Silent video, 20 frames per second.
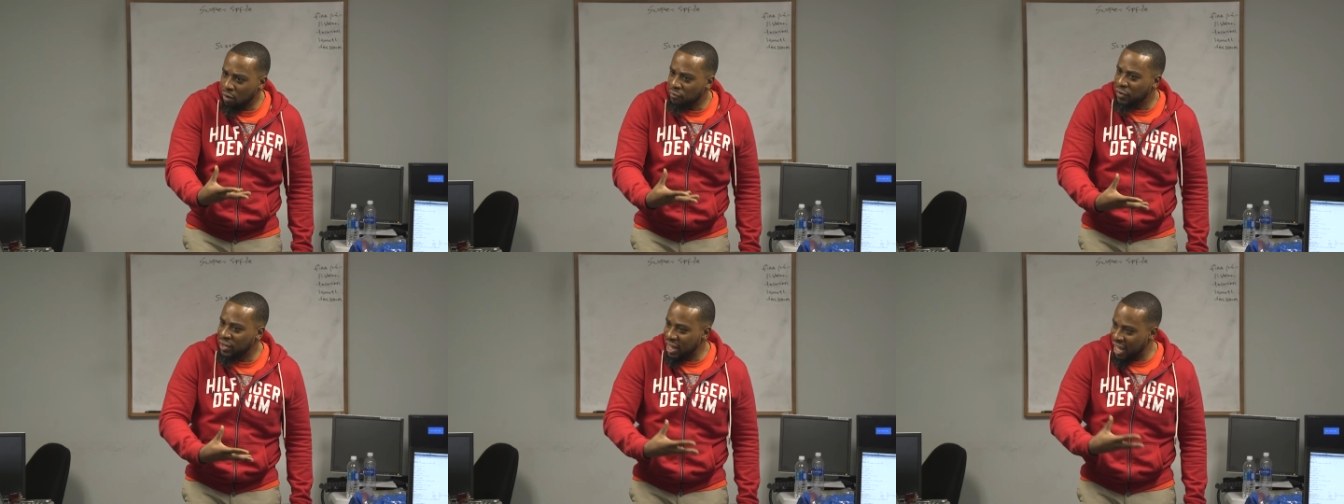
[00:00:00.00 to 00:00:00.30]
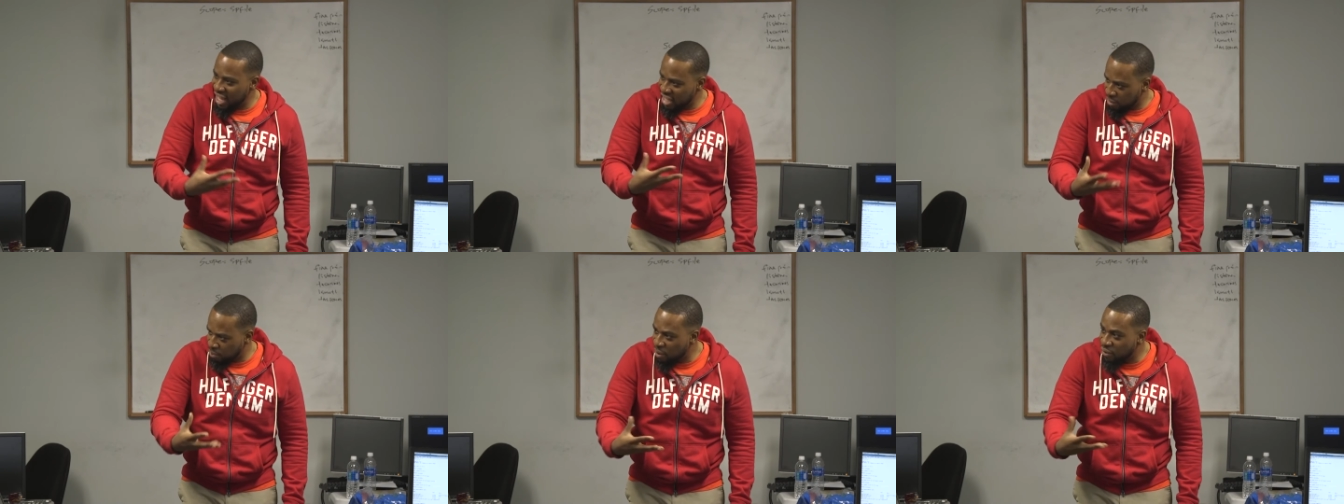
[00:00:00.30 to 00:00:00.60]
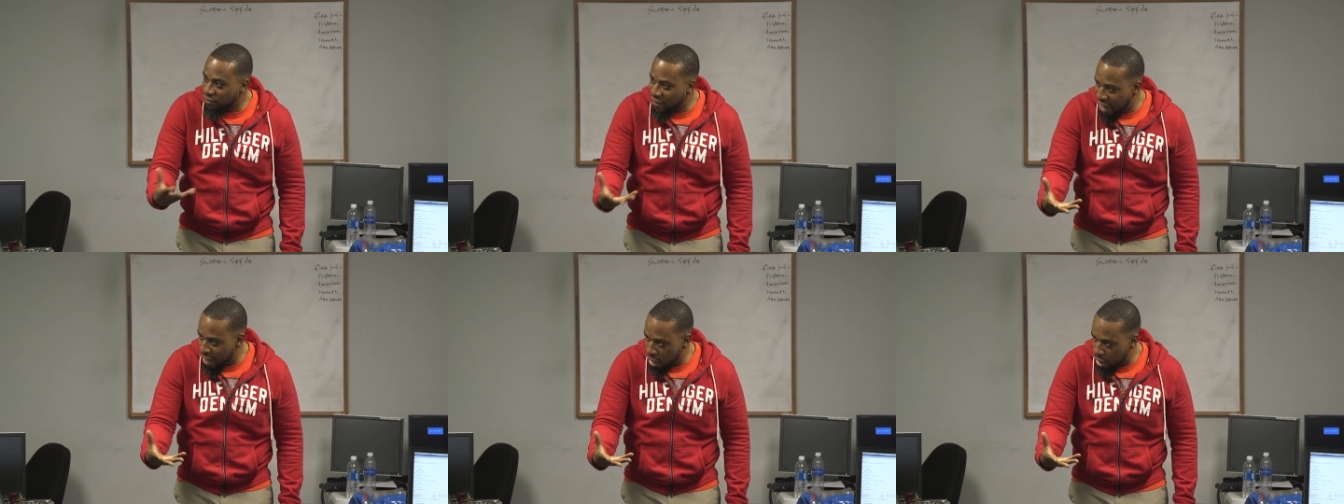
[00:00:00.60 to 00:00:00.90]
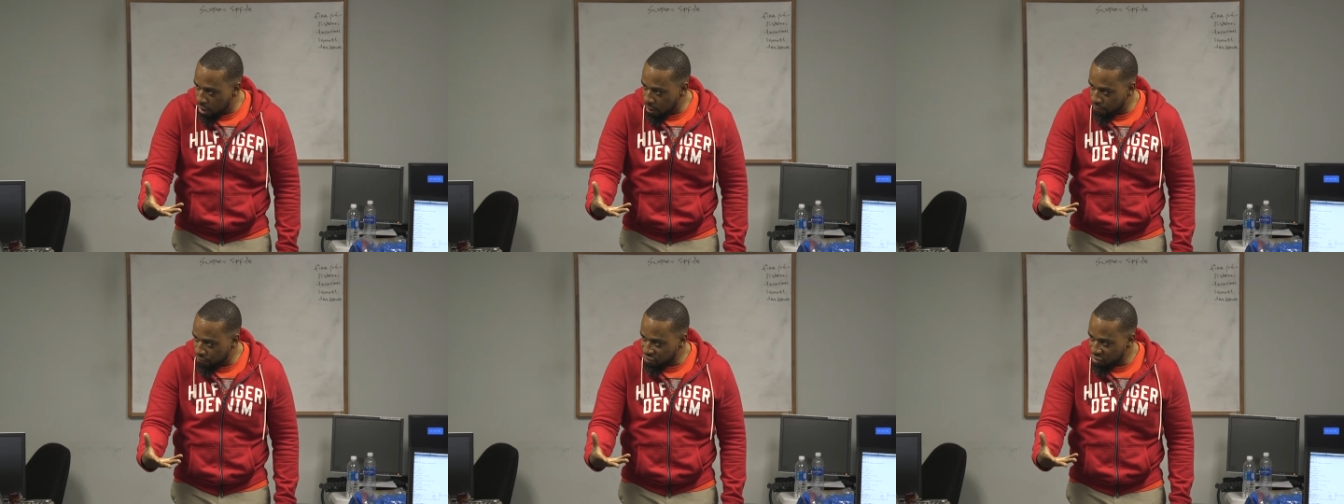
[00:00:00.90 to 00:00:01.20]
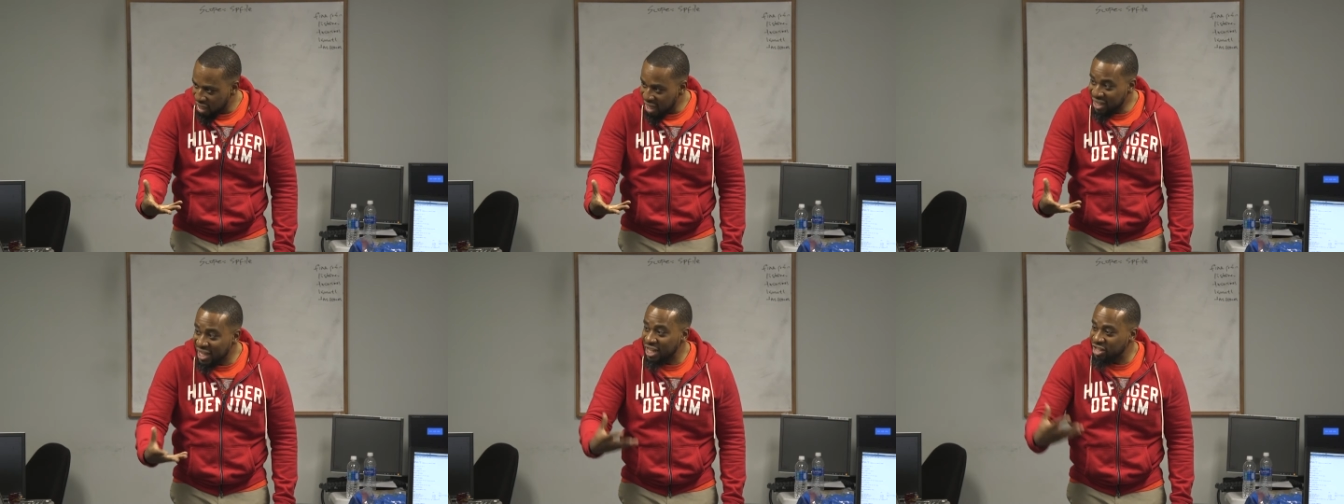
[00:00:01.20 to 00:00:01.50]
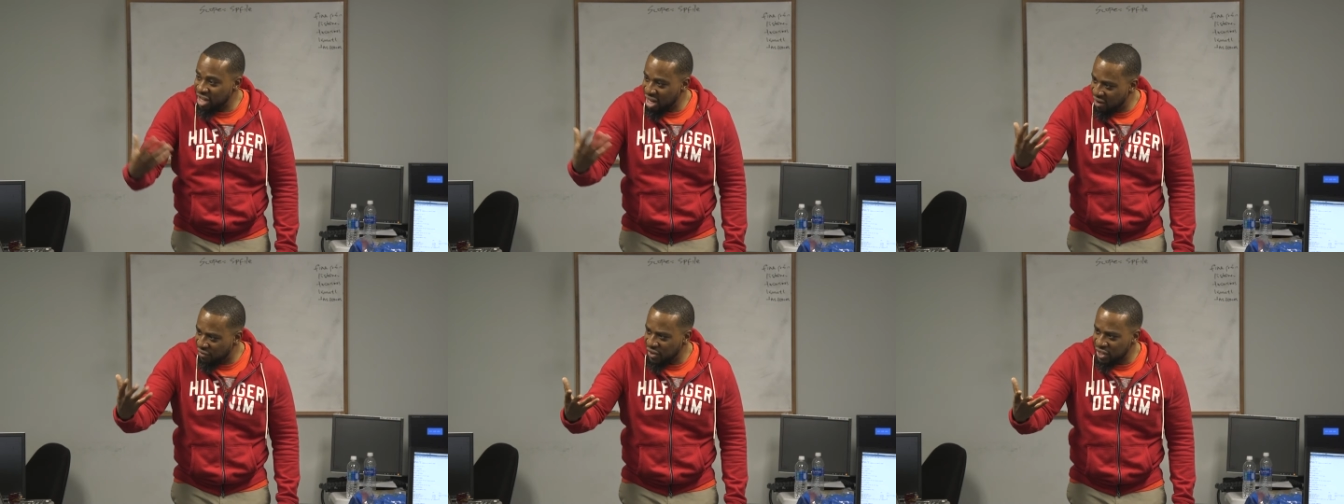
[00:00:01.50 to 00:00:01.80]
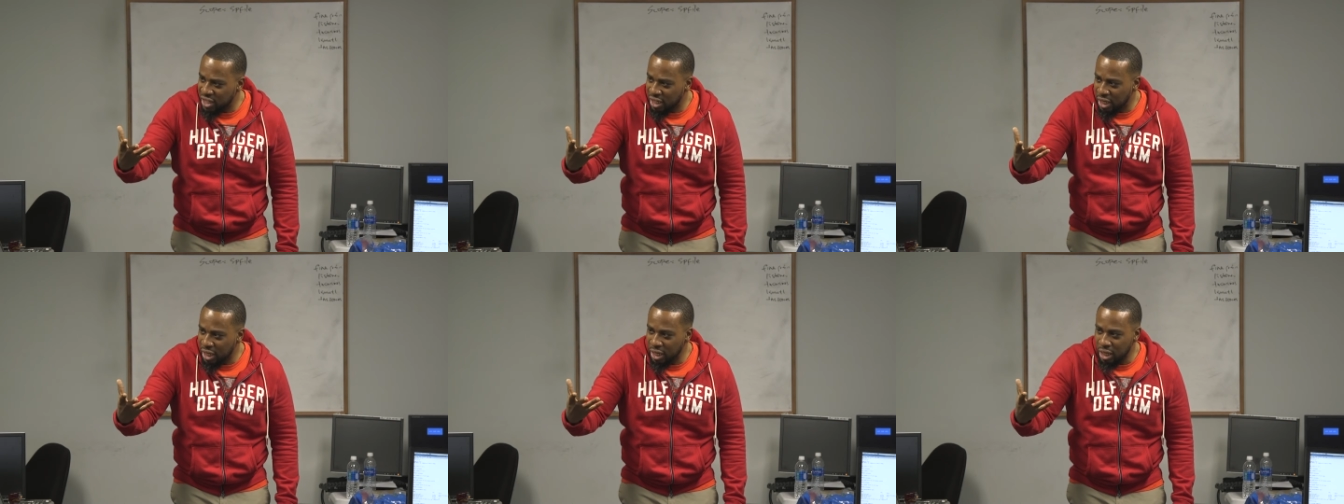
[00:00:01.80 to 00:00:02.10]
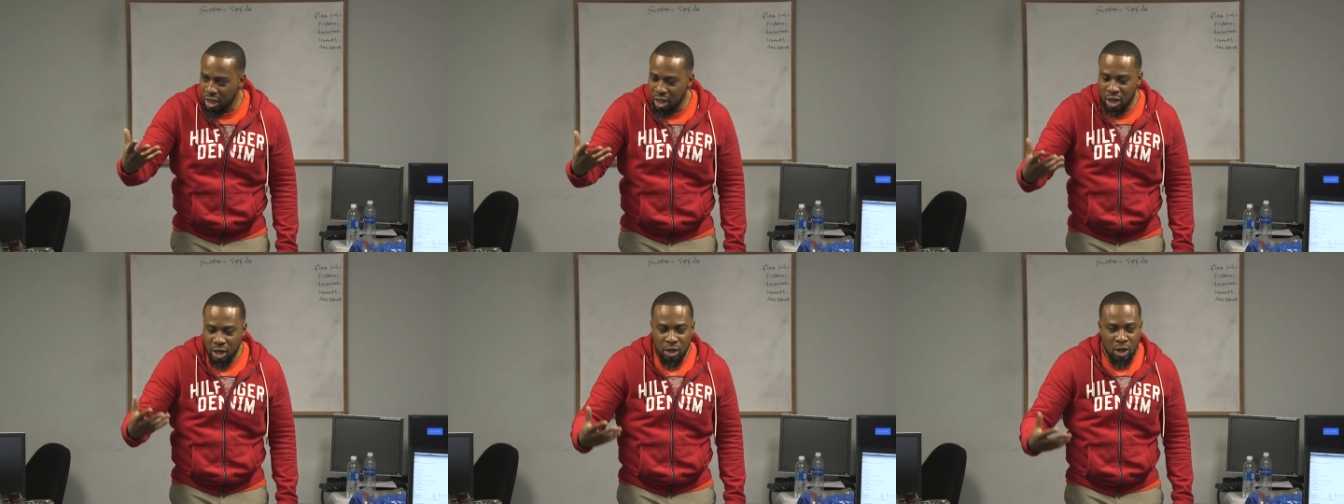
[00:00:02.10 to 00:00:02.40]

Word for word: for the SP file. It has changed it physically.